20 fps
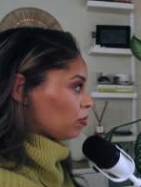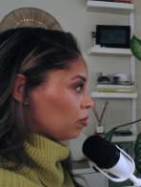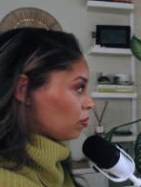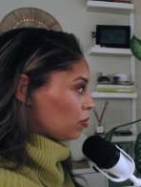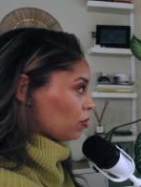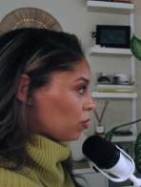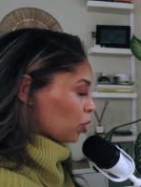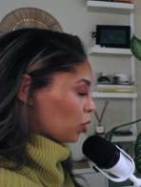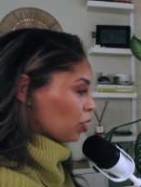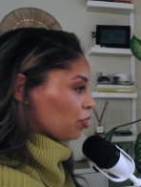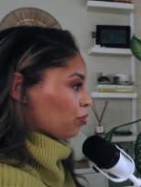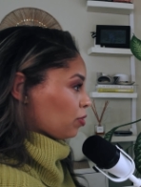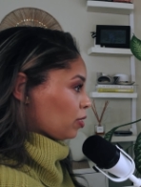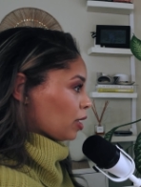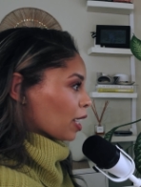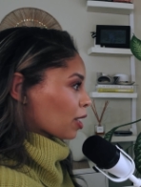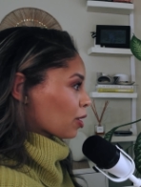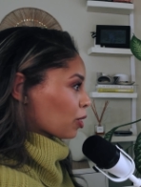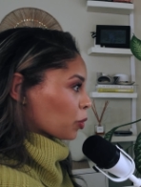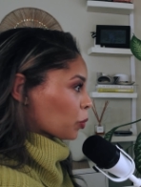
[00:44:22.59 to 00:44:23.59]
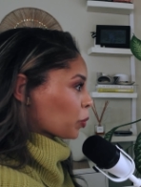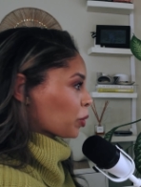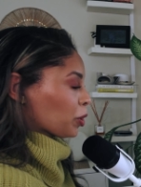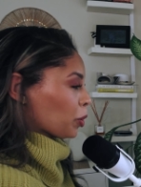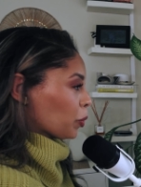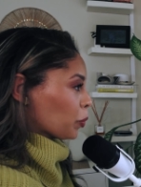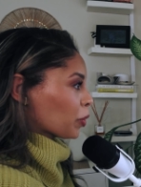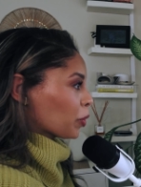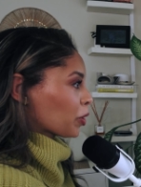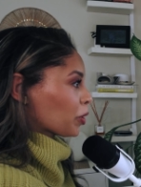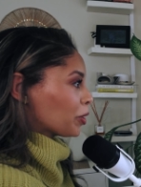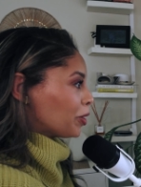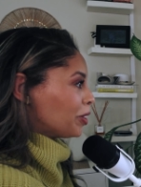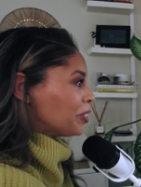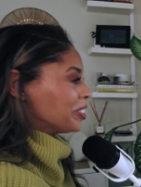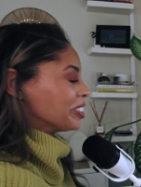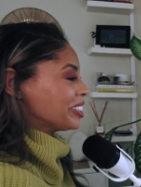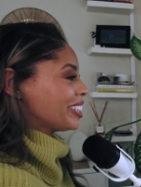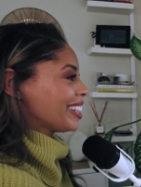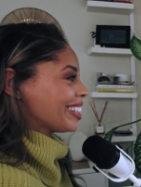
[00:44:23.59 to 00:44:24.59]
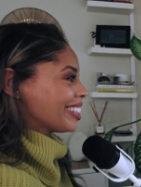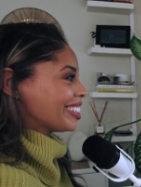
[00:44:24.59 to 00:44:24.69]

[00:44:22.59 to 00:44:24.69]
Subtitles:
reflect the real world.